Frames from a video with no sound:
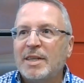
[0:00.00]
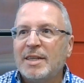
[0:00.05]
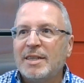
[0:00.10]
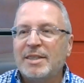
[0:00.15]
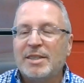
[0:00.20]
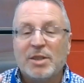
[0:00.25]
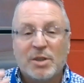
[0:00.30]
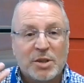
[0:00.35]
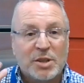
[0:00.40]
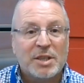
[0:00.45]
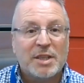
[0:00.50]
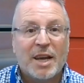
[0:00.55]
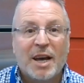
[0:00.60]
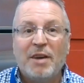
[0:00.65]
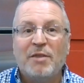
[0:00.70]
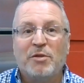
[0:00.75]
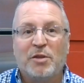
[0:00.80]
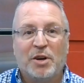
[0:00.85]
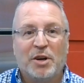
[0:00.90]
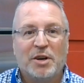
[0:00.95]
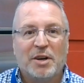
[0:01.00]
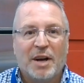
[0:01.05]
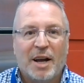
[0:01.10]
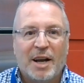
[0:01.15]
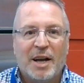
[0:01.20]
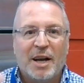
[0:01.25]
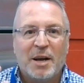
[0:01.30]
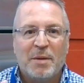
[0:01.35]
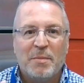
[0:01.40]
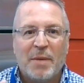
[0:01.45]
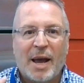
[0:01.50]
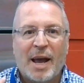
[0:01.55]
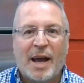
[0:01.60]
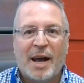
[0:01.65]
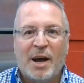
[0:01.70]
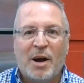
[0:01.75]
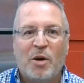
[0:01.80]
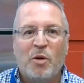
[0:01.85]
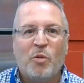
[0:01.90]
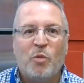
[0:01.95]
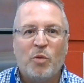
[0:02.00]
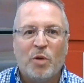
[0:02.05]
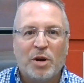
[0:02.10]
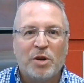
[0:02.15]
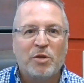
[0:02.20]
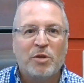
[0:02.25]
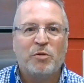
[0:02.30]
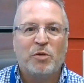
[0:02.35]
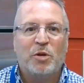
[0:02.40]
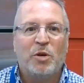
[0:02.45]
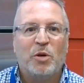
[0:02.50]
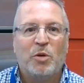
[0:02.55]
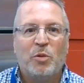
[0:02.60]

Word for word: discover um, how wonderful